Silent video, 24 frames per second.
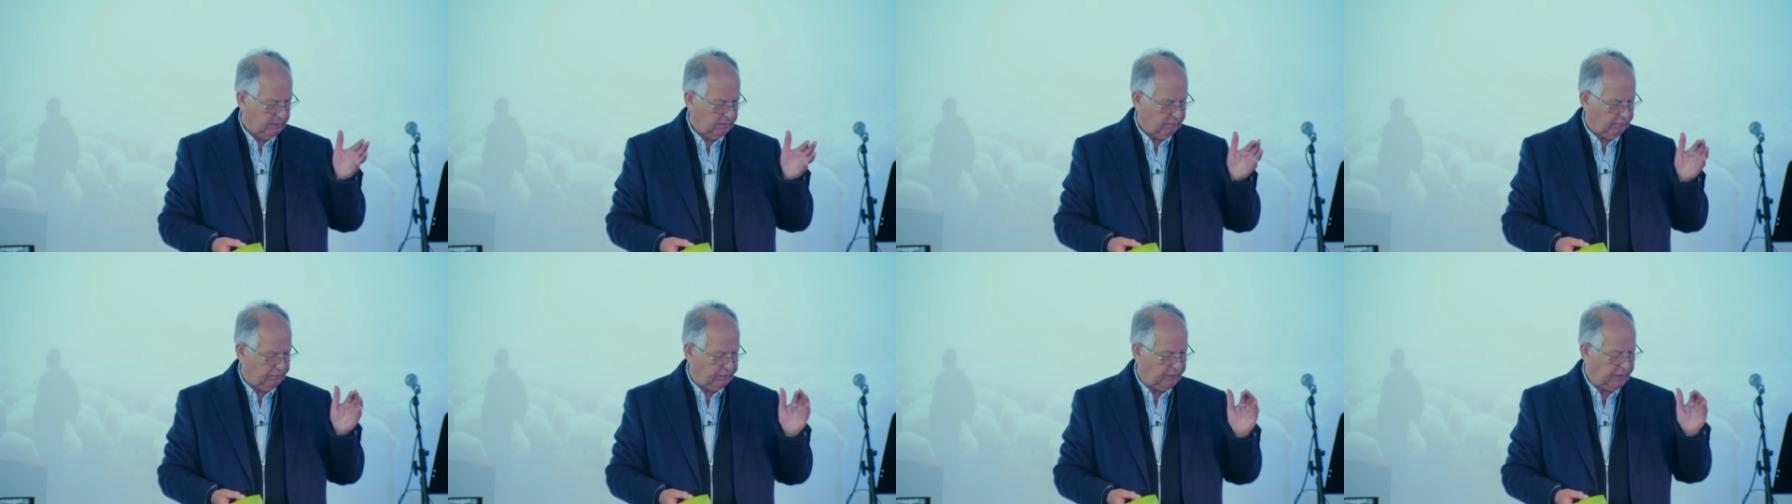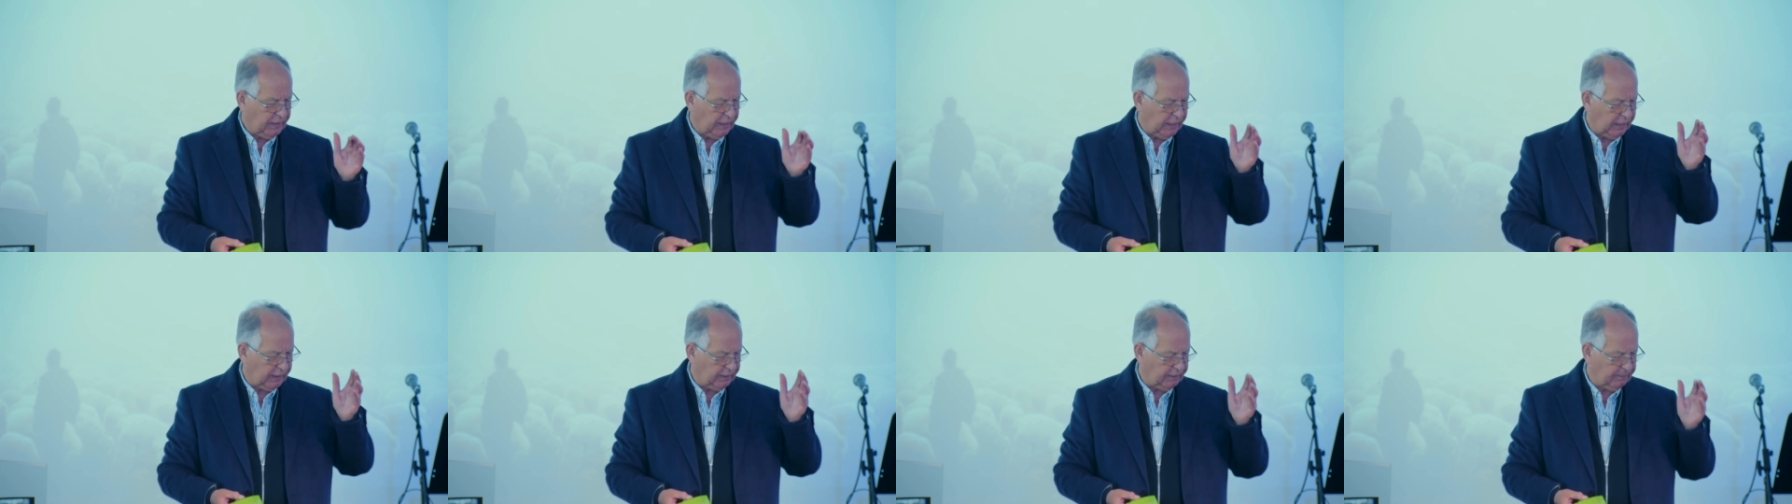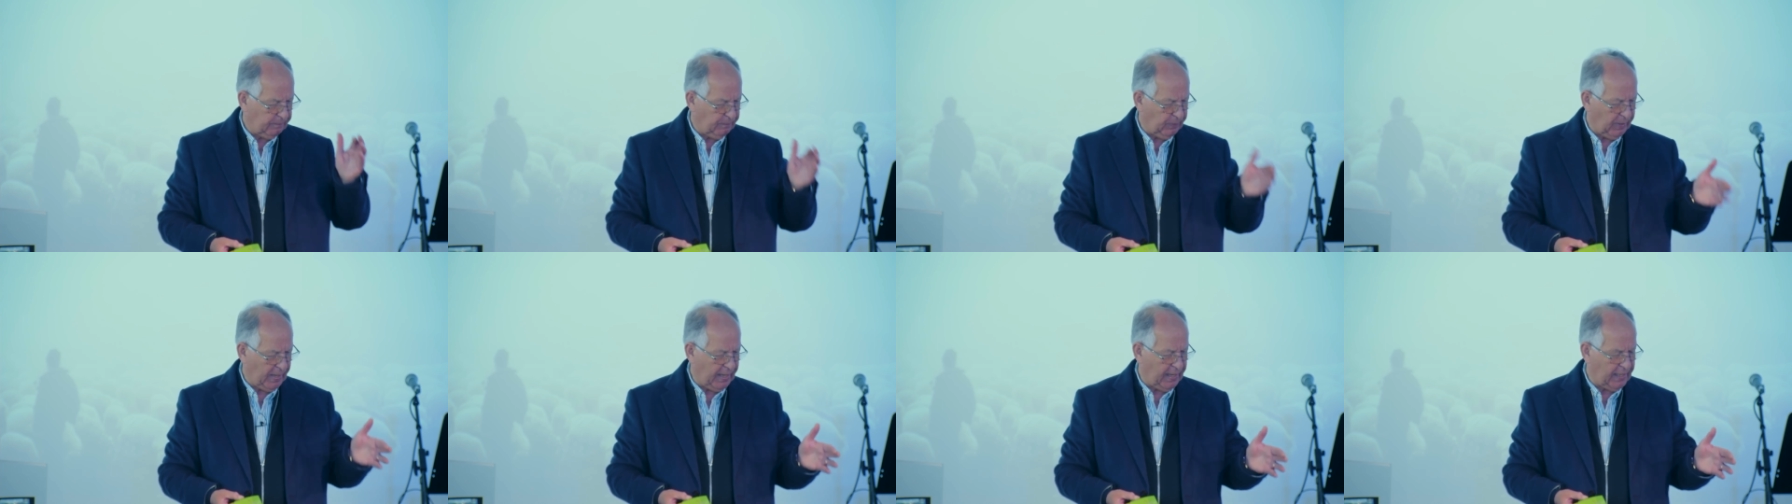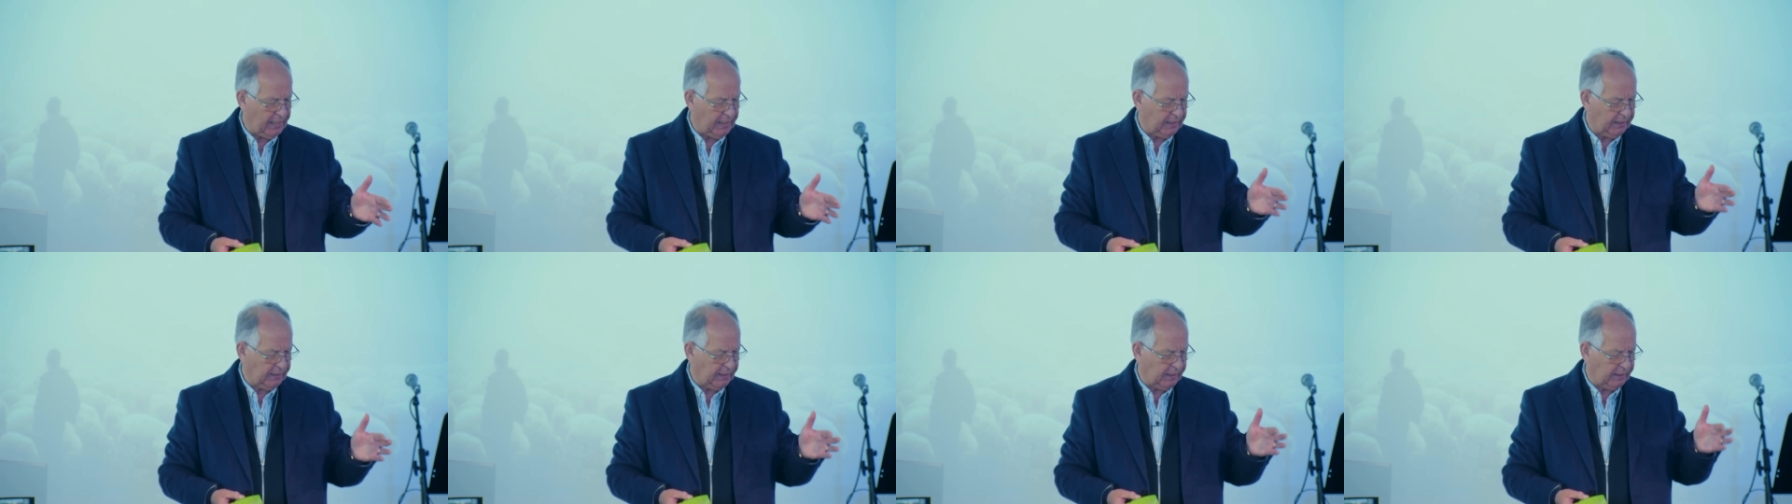feeling the
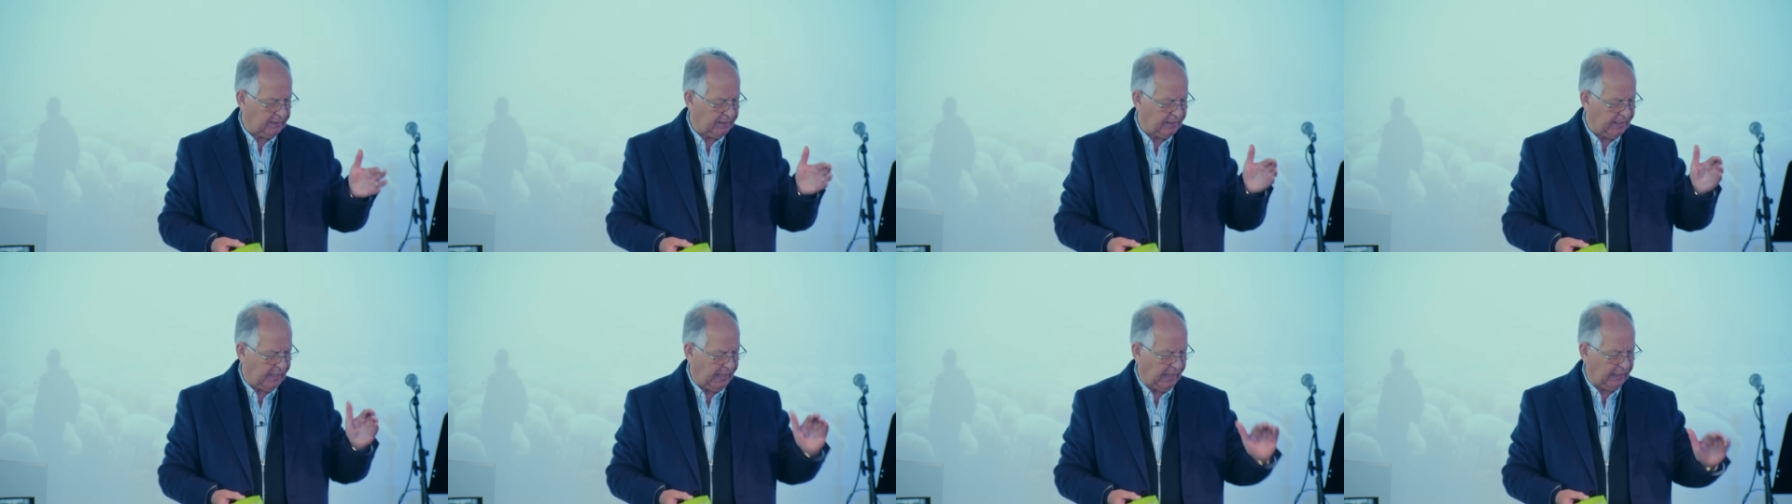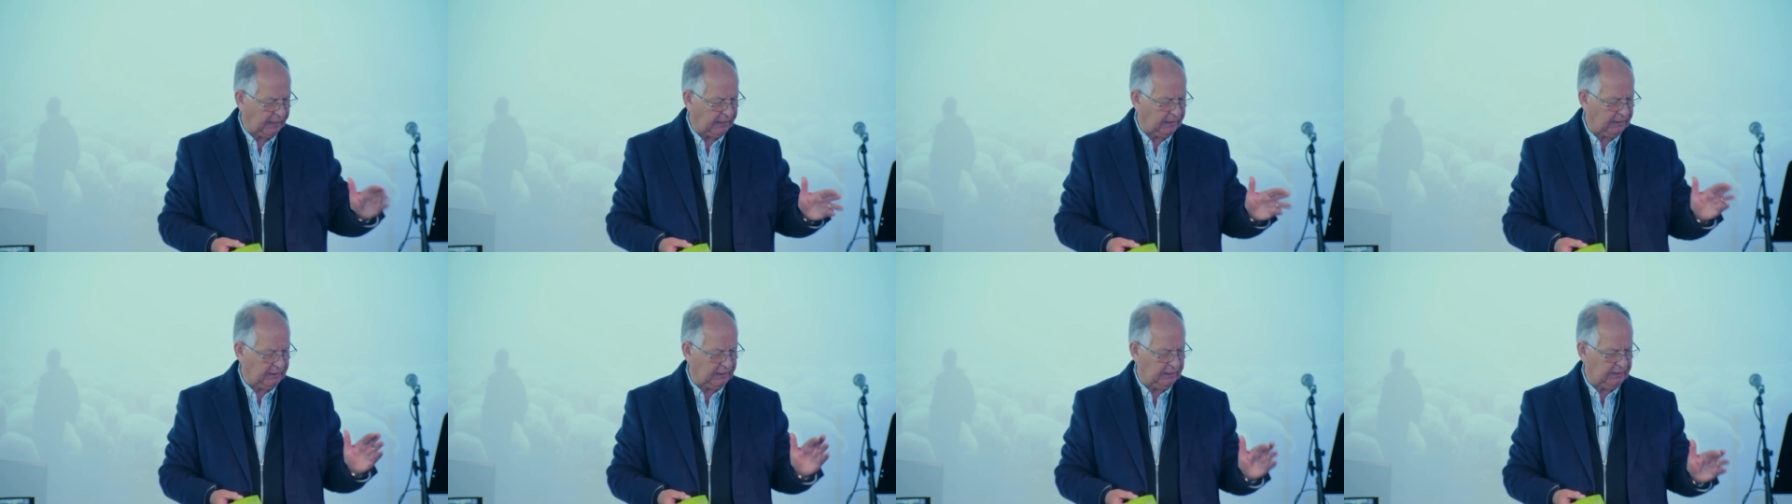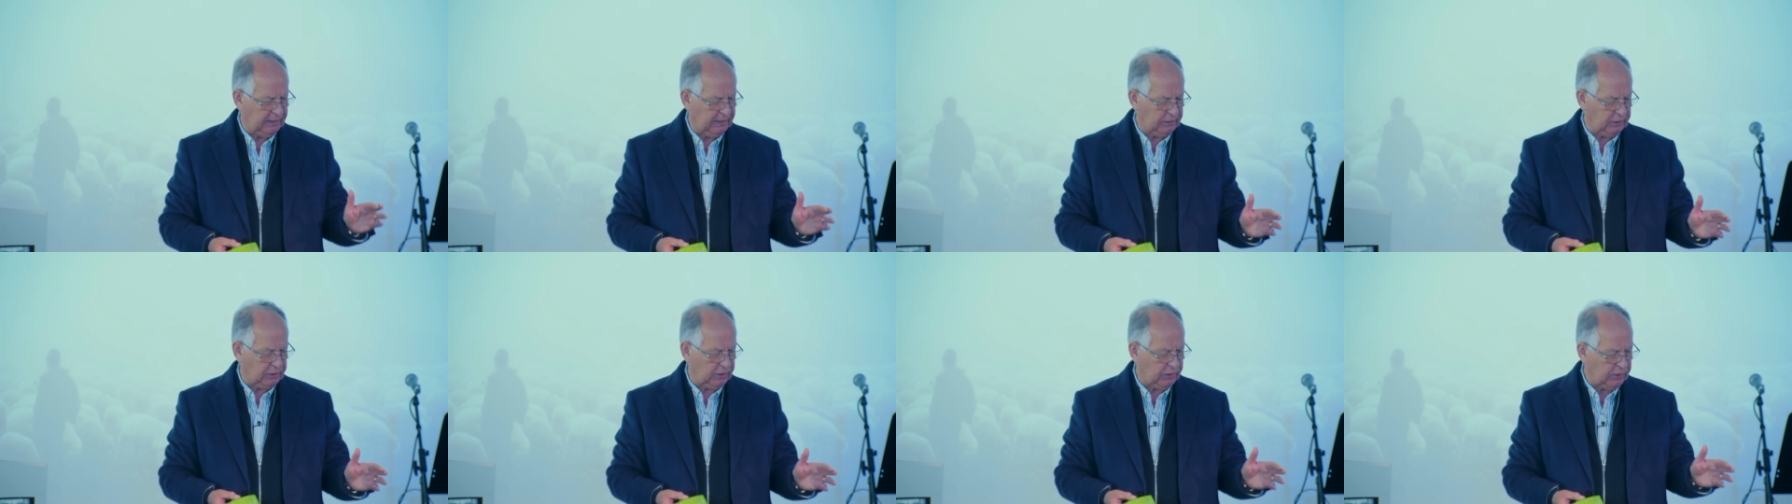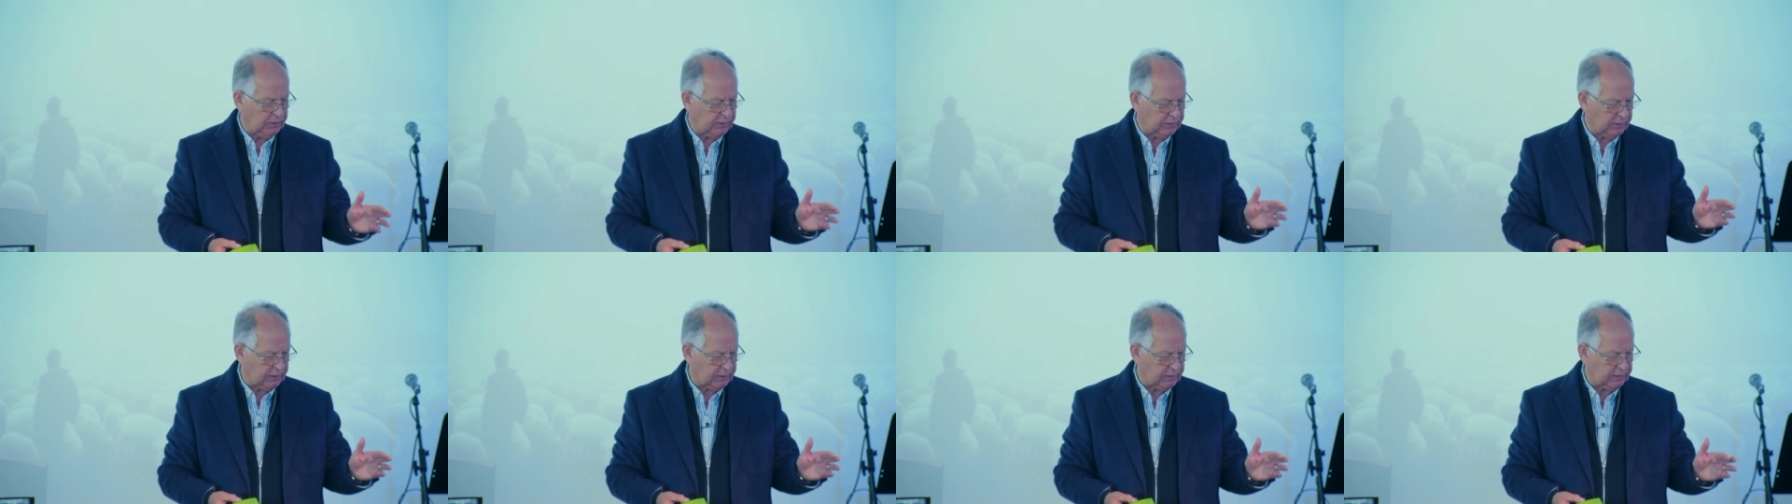pain and the agony that
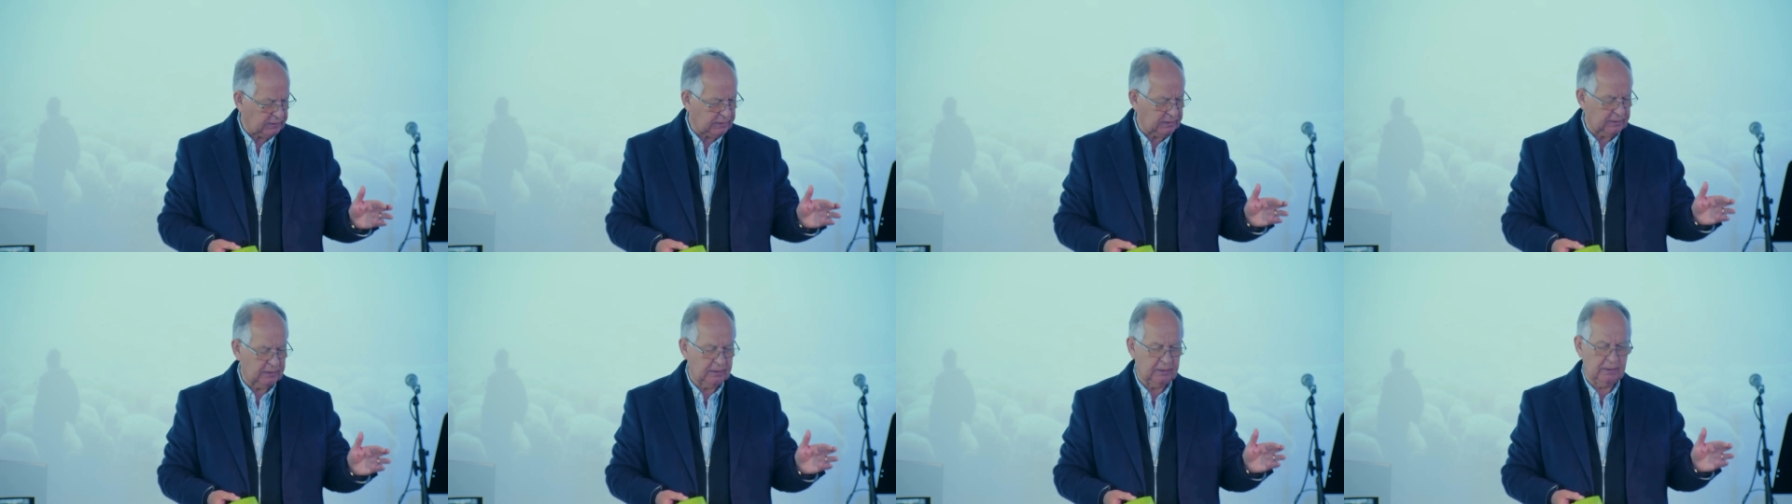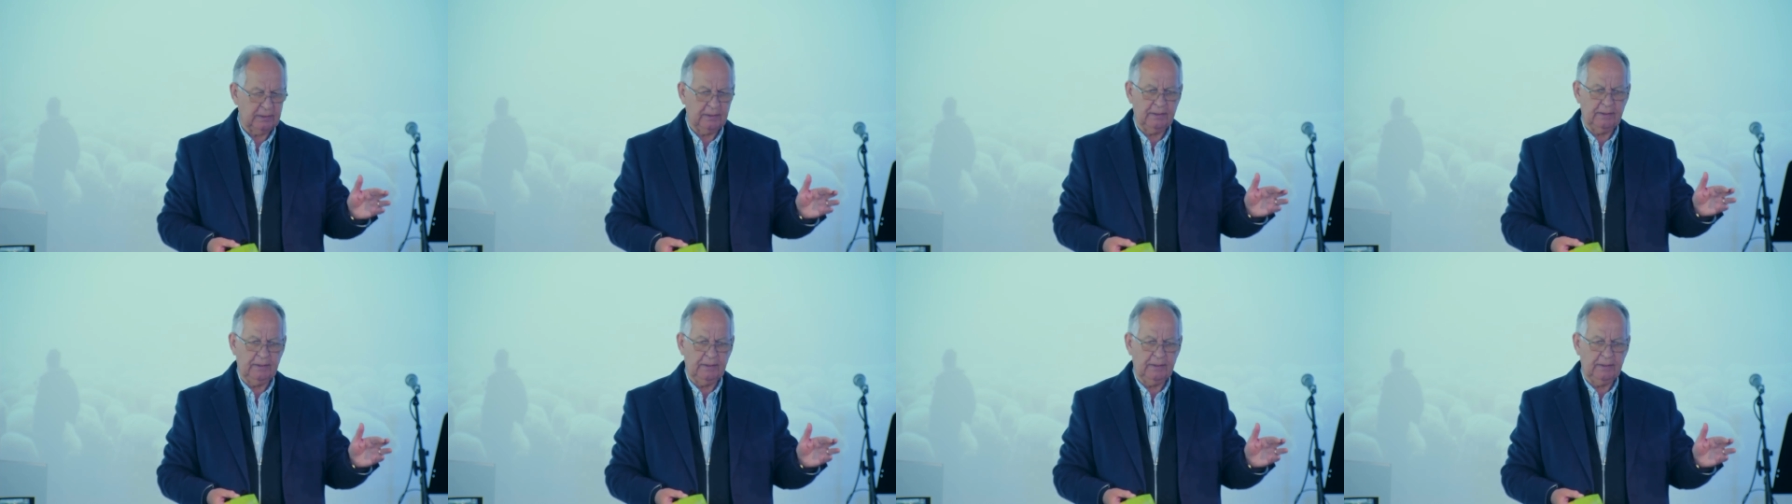Jesus